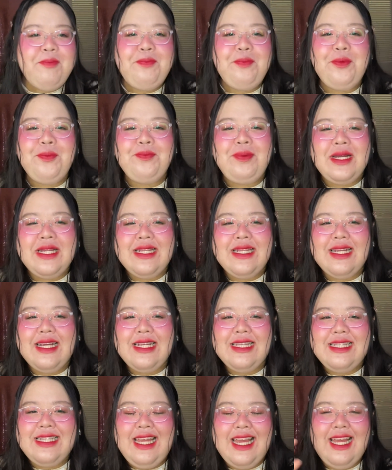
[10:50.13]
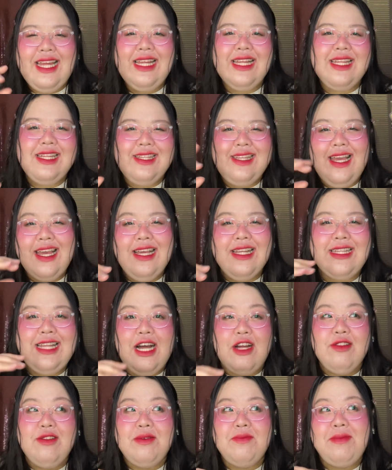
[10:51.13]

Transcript: But take down the